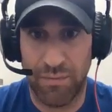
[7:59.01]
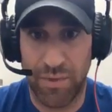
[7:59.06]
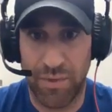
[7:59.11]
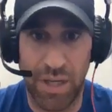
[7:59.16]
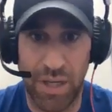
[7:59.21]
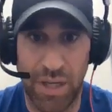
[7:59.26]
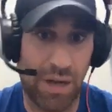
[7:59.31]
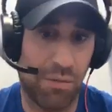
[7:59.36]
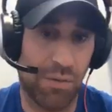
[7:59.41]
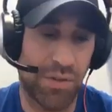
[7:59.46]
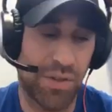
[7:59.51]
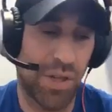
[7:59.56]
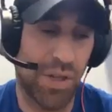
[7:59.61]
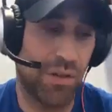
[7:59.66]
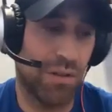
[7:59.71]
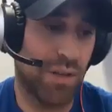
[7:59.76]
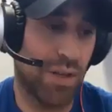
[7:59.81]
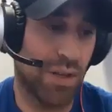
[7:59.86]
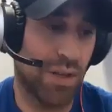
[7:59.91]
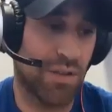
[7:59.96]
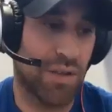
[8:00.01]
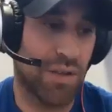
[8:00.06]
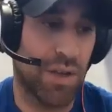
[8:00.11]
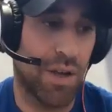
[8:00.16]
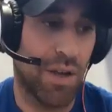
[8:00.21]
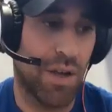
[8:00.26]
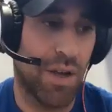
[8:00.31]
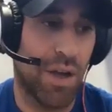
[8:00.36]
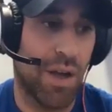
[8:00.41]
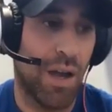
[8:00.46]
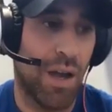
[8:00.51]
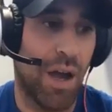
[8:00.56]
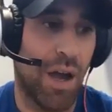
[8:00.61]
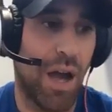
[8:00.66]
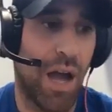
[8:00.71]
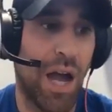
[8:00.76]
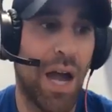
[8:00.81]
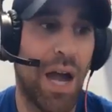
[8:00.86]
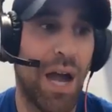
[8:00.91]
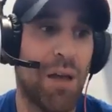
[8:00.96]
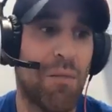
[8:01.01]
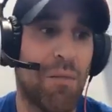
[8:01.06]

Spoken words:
And I will tell you this, I